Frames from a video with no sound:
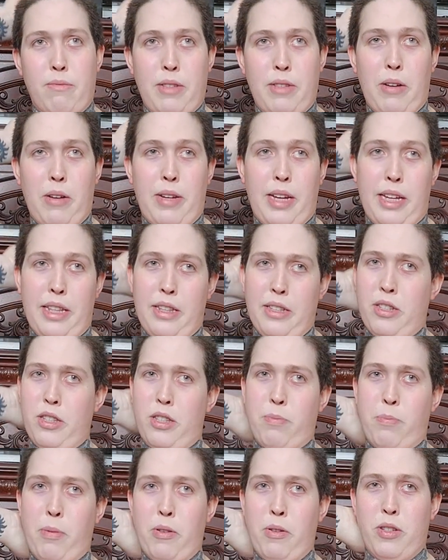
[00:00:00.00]
okay, this is
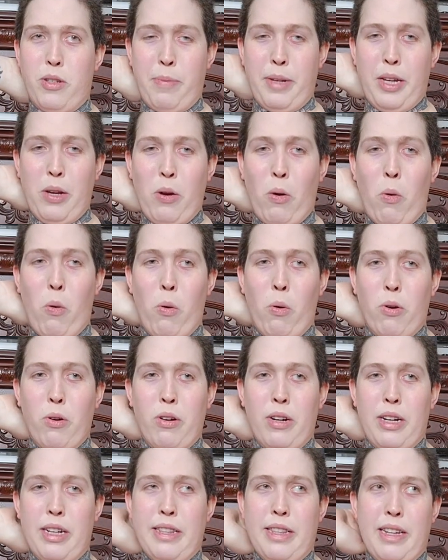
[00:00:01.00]
supposed to be
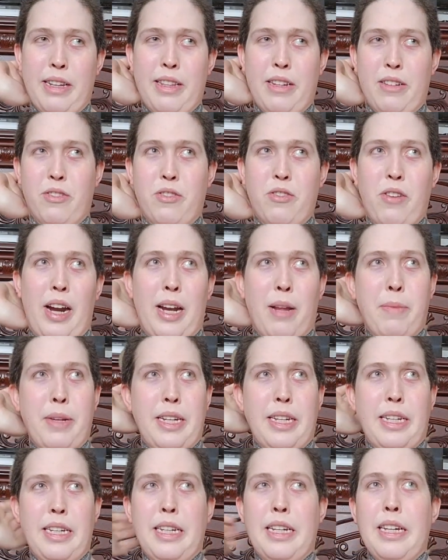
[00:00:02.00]
horror, and they're trying to
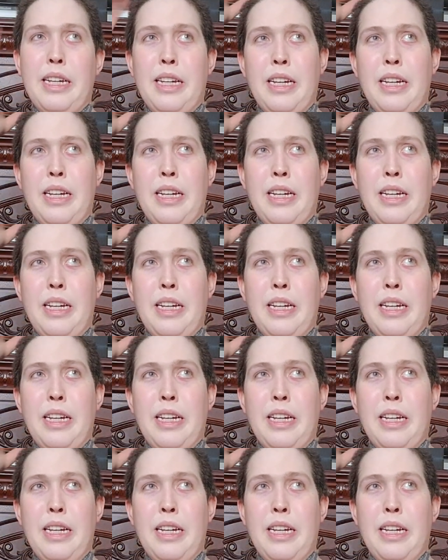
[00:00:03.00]
be